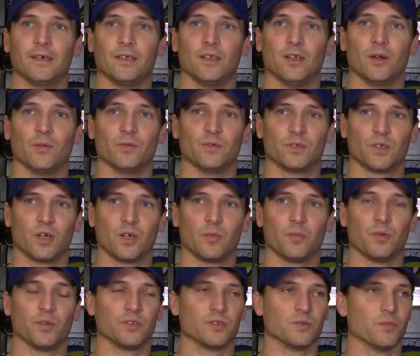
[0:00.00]
You know, we started
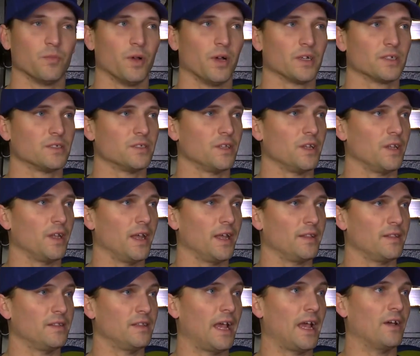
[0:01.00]
to put some pucks in the
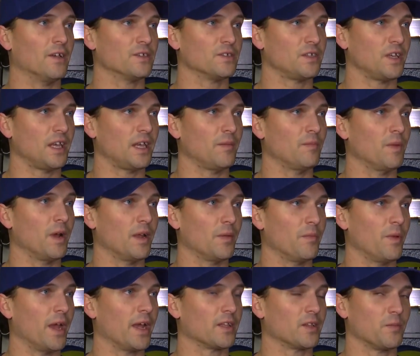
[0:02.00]
net. Dallas game on a
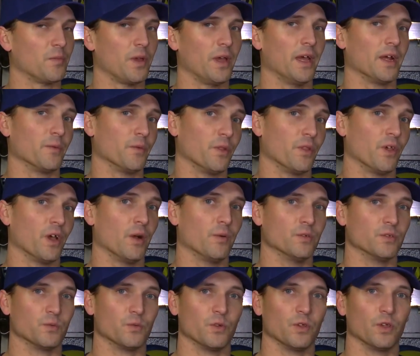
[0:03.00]
back-to-back we thought
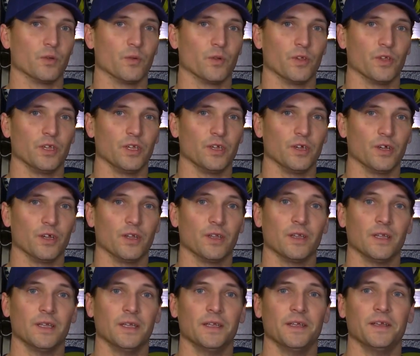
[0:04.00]
was really, really good.
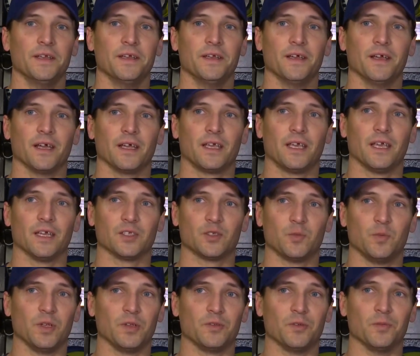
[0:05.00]
I can't
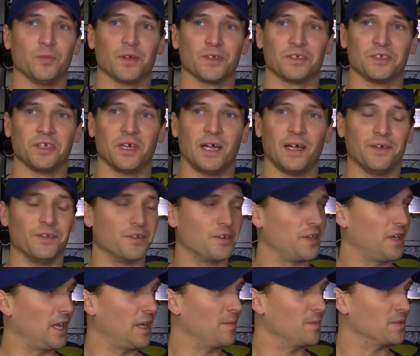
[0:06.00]
speak too much to the Islander
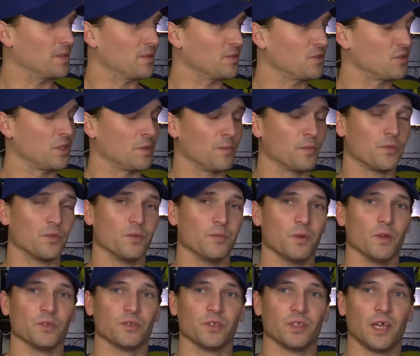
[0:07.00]
game because I was sleeping through
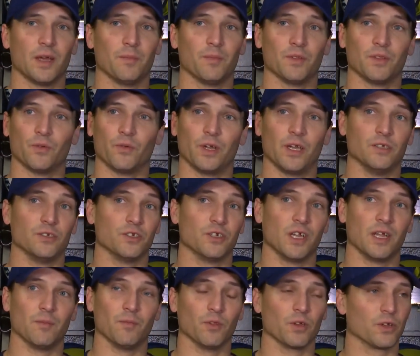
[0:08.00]
most of that, but the Ranger
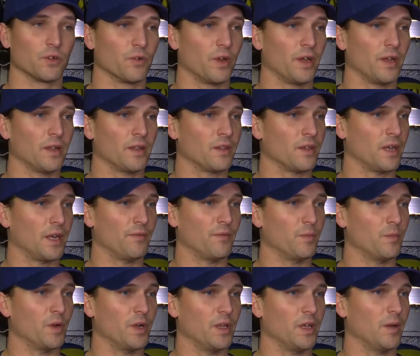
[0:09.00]
game looked great. I thought
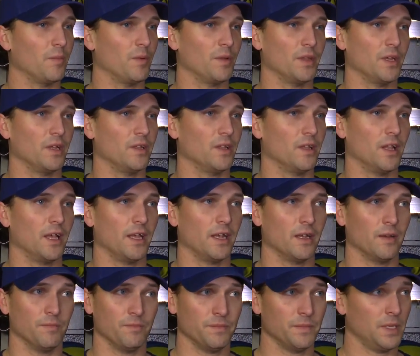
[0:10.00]
everybody up and down the
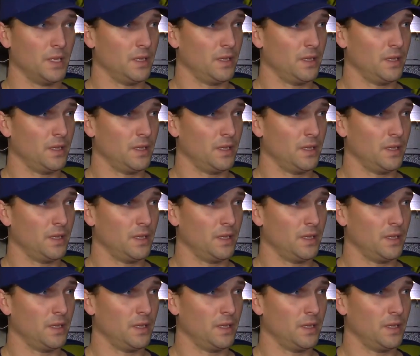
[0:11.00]
lineup